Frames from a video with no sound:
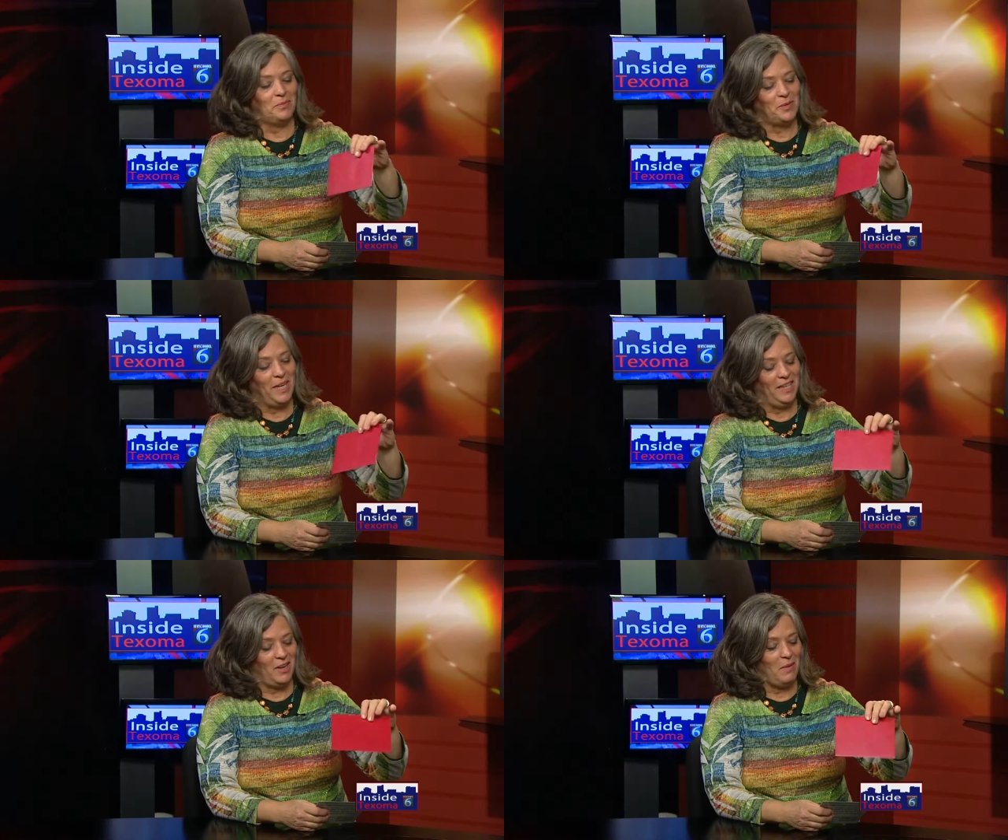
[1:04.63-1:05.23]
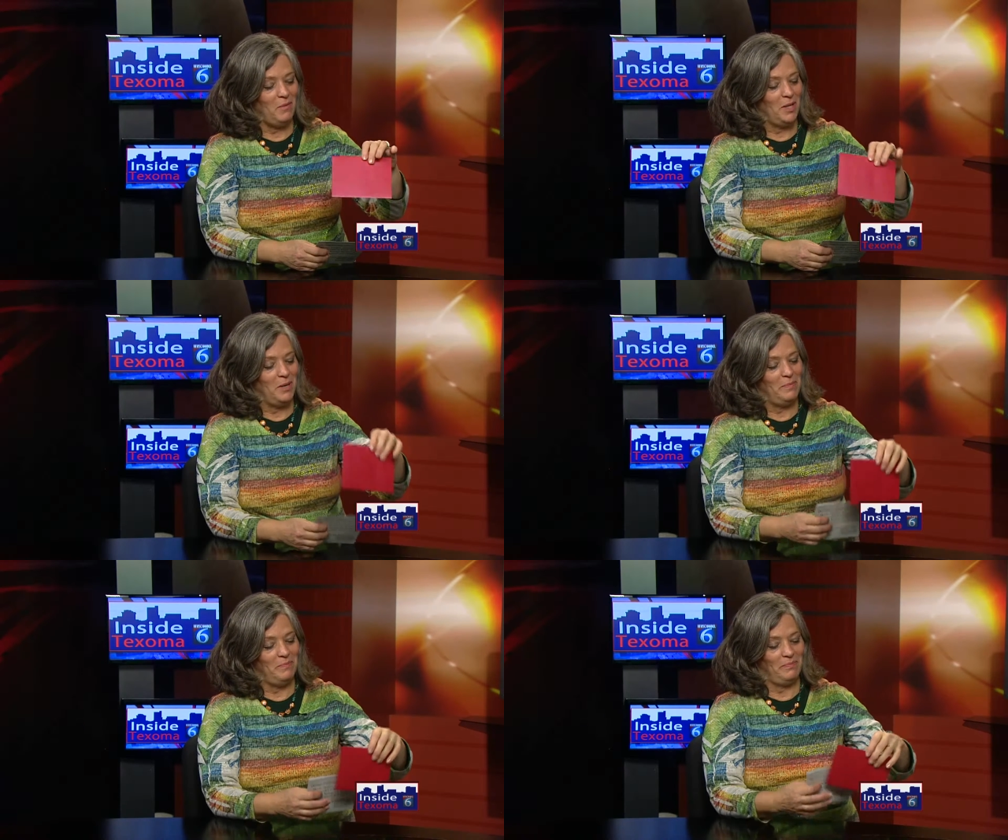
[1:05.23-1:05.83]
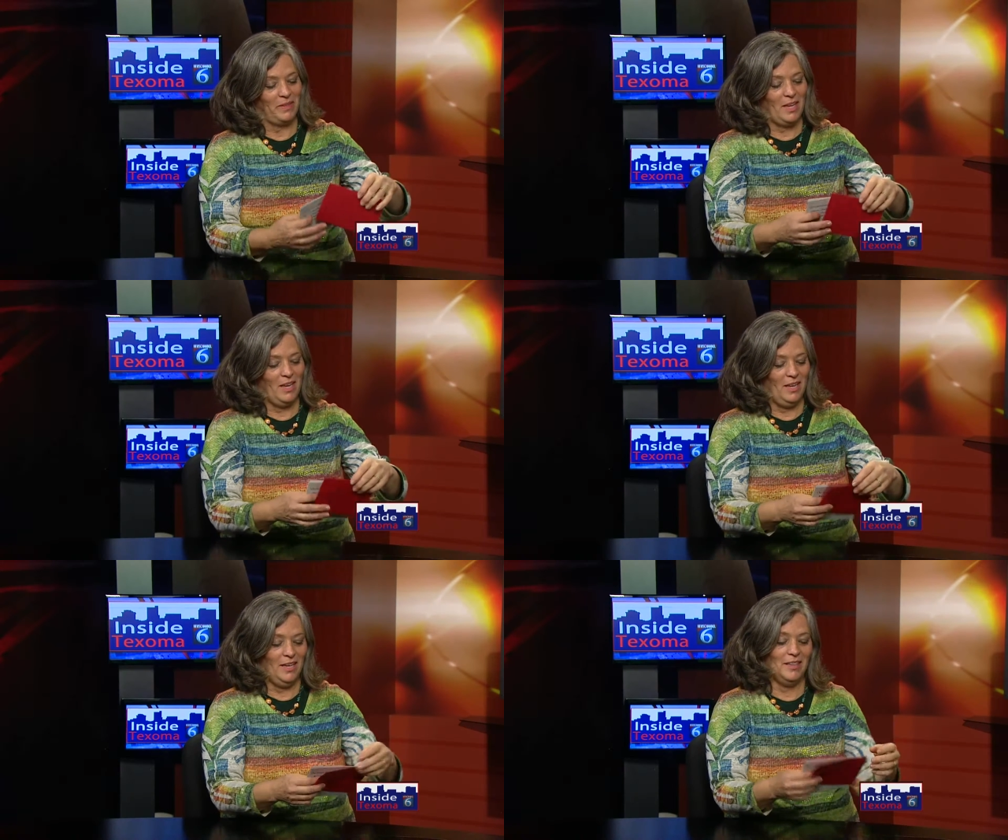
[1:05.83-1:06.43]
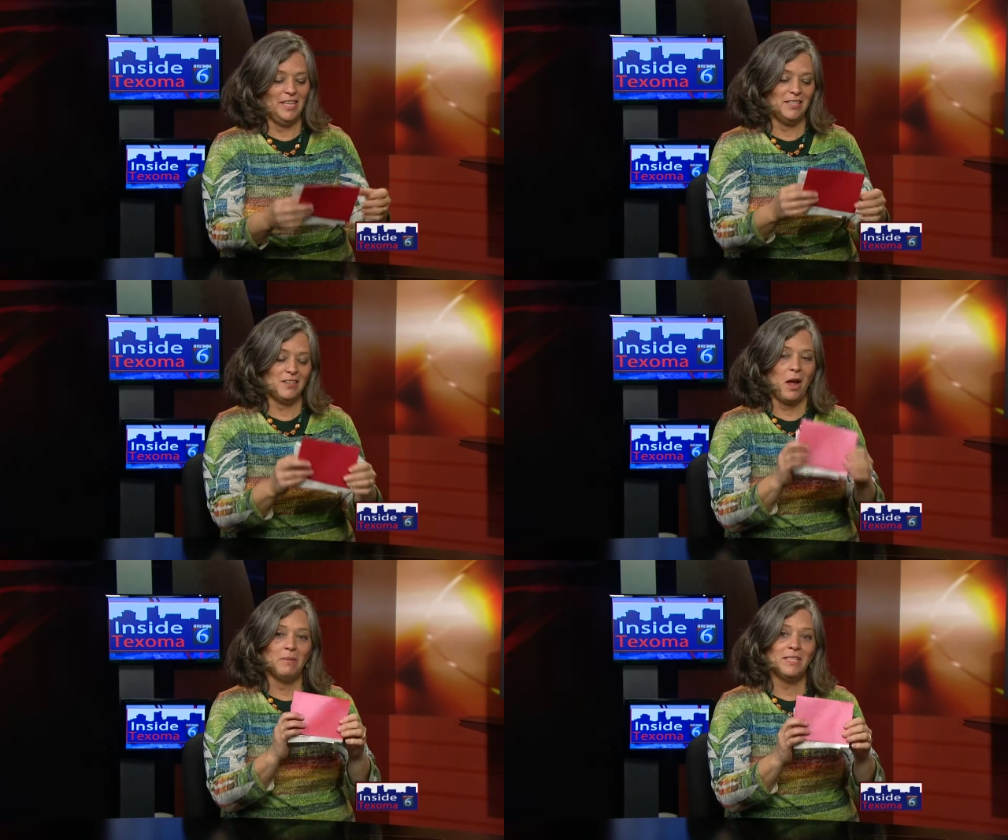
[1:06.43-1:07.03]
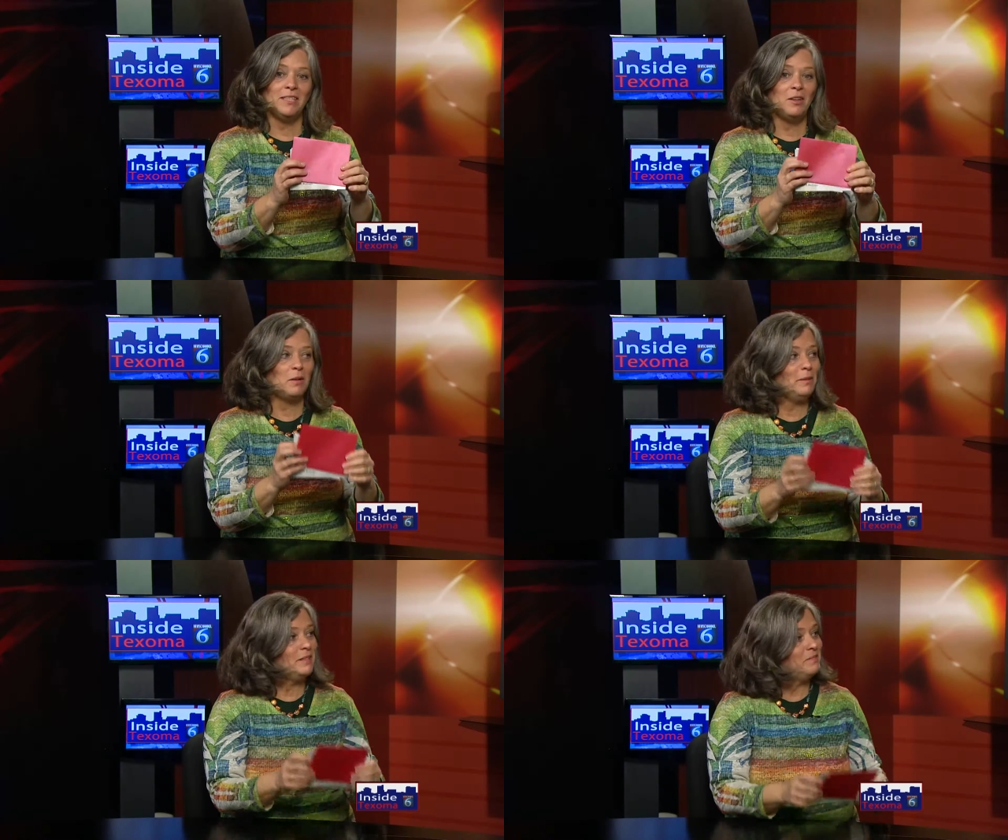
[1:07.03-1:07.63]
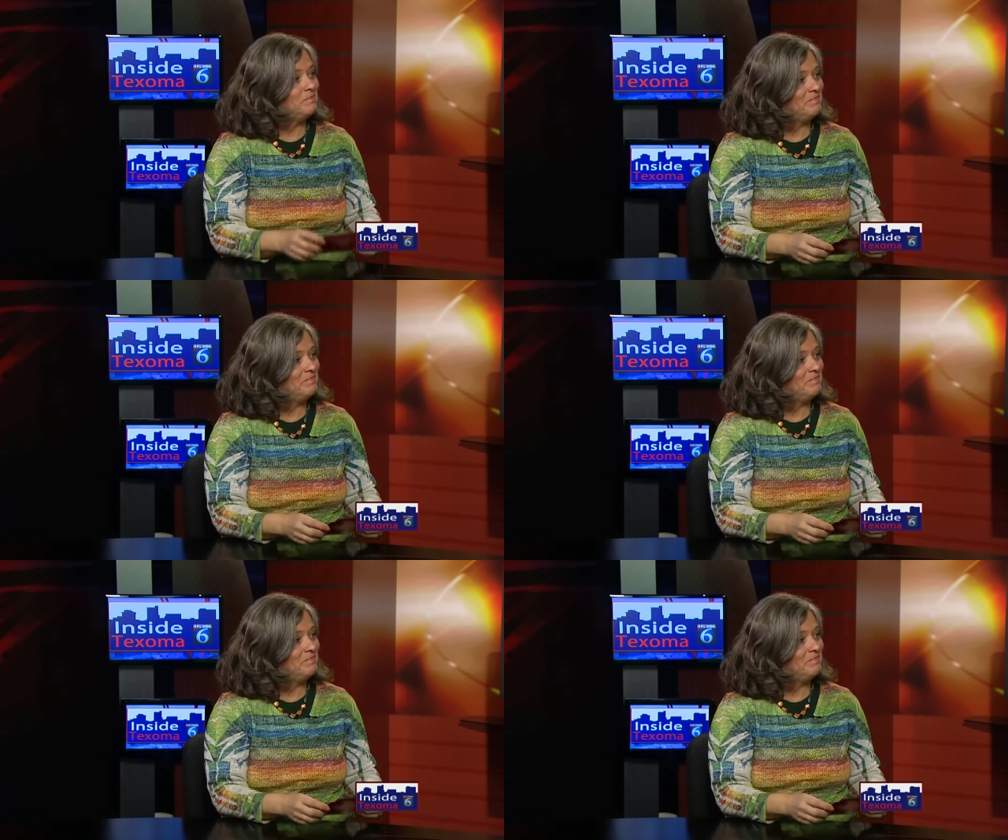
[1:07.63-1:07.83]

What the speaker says: red envelope that's obviously not a bill.